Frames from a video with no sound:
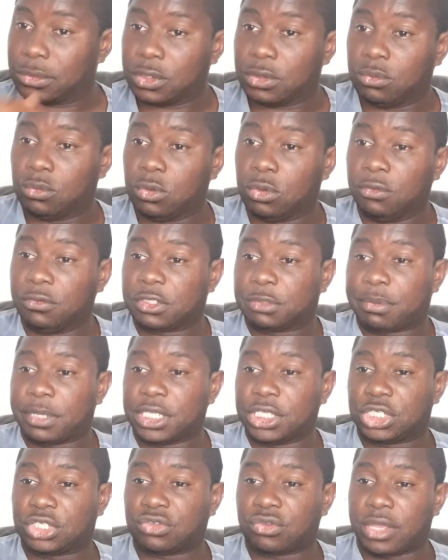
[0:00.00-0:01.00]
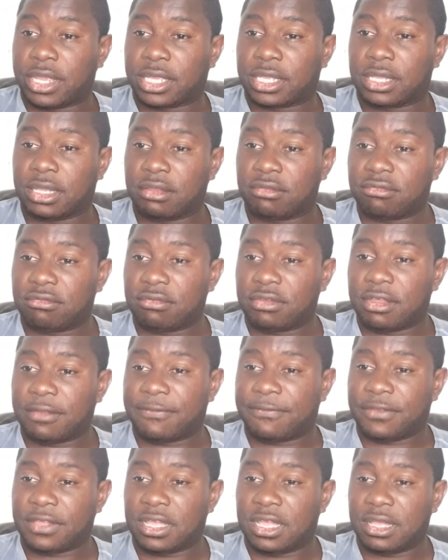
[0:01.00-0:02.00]
Wolves Spanish striker
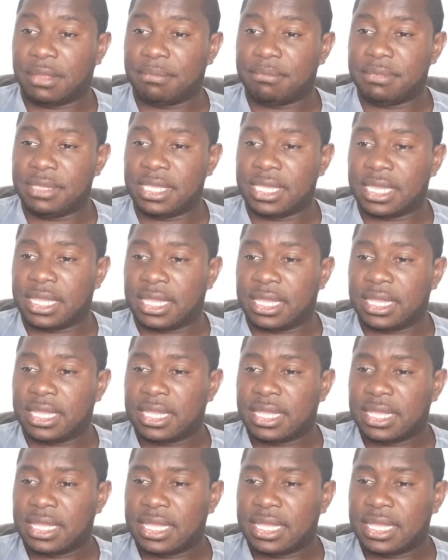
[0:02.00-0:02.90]
Rafa Mir